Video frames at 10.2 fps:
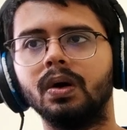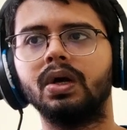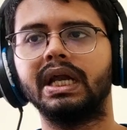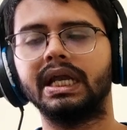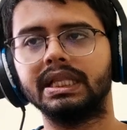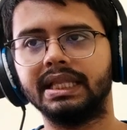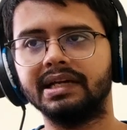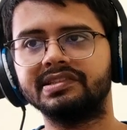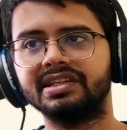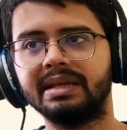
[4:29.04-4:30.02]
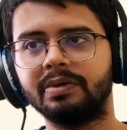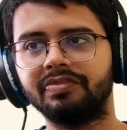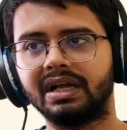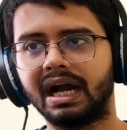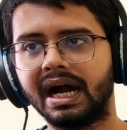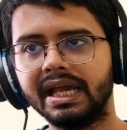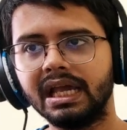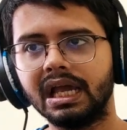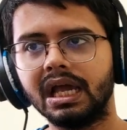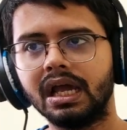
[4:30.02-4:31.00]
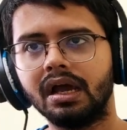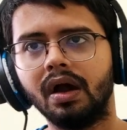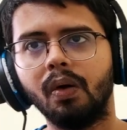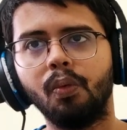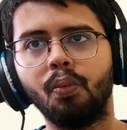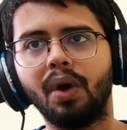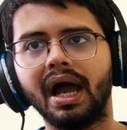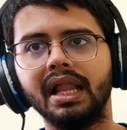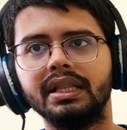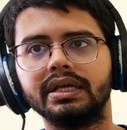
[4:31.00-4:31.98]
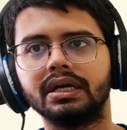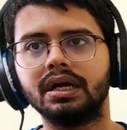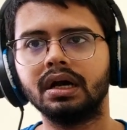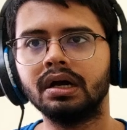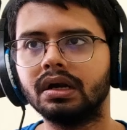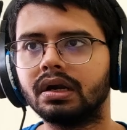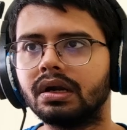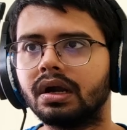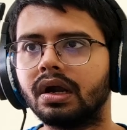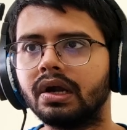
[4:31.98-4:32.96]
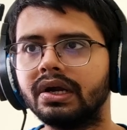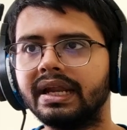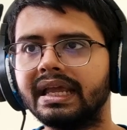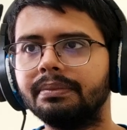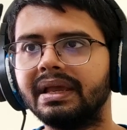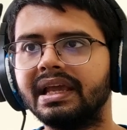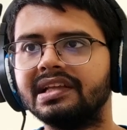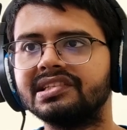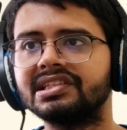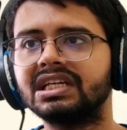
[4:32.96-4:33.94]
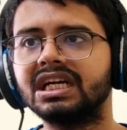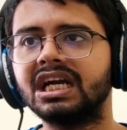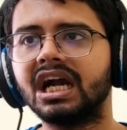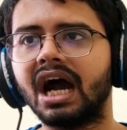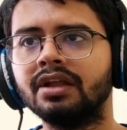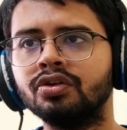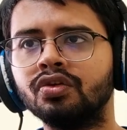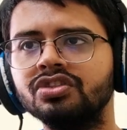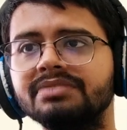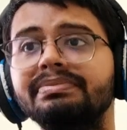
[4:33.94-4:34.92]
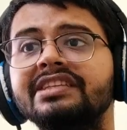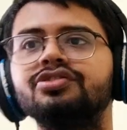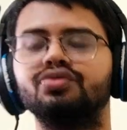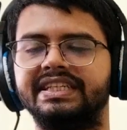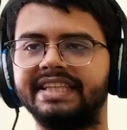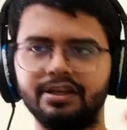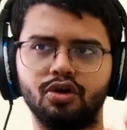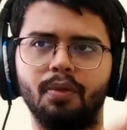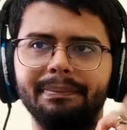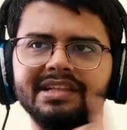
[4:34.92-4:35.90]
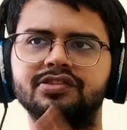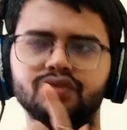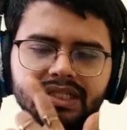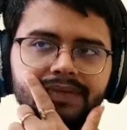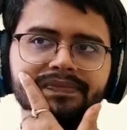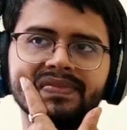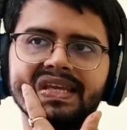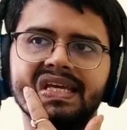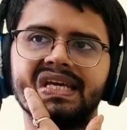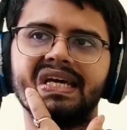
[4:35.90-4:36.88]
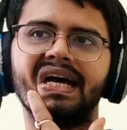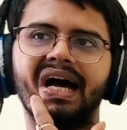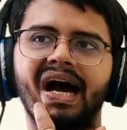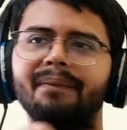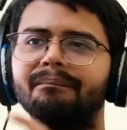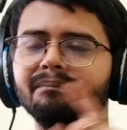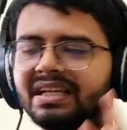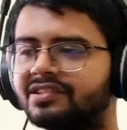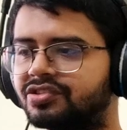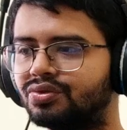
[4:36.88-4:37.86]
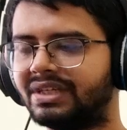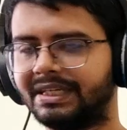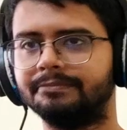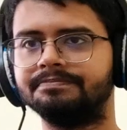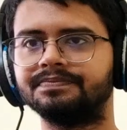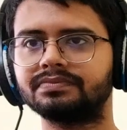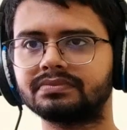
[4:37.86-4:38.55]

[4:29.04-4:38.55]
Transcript: Okay, that's the name of the guy. While the girl, her name is Kanroji Mitsuri. There you go, Mitsuri. Ah, Mitsuri.